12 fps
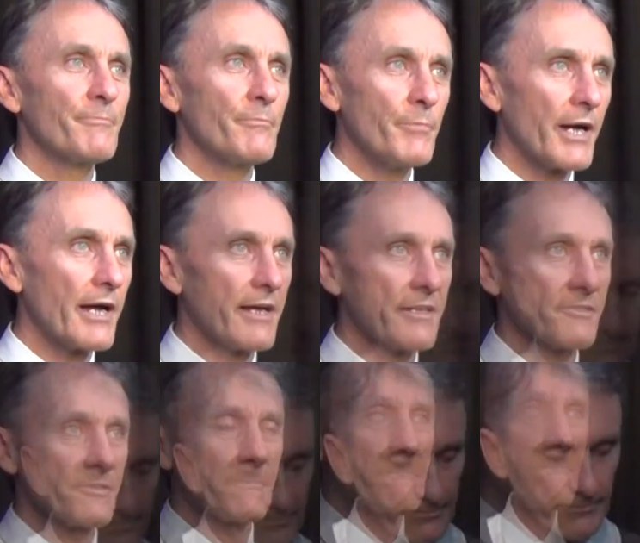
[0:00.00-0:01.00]

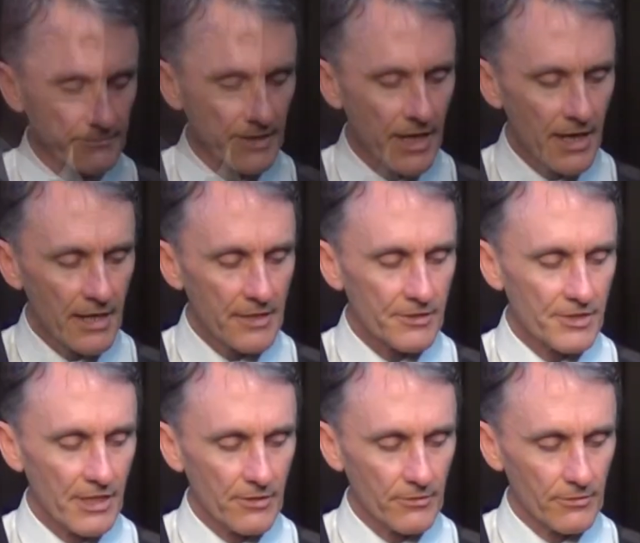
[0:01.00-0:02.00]
bars.
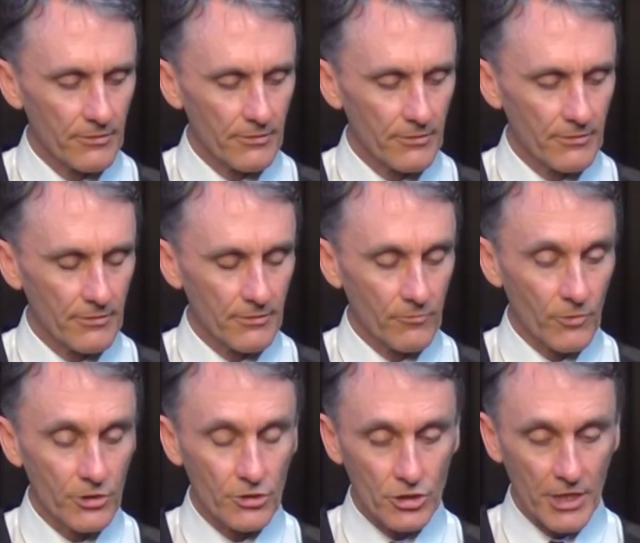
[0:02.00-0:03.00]
So
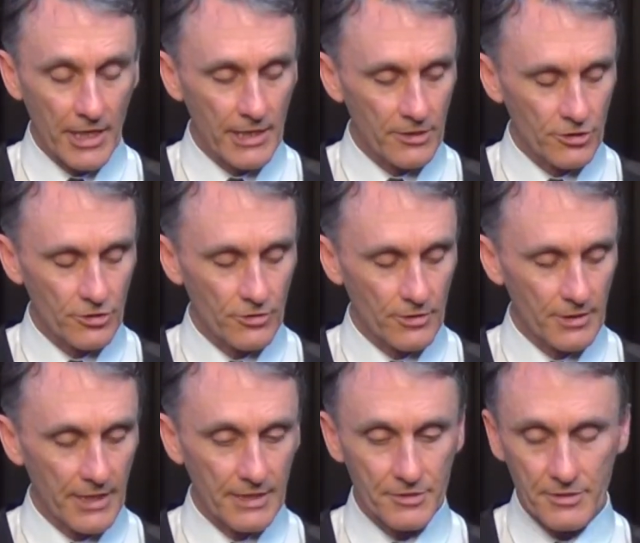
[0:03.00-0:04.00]
when you change to the
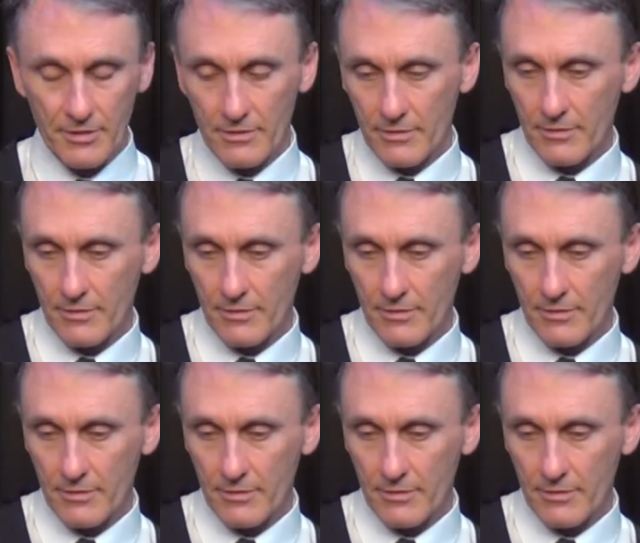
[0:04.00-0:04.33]
next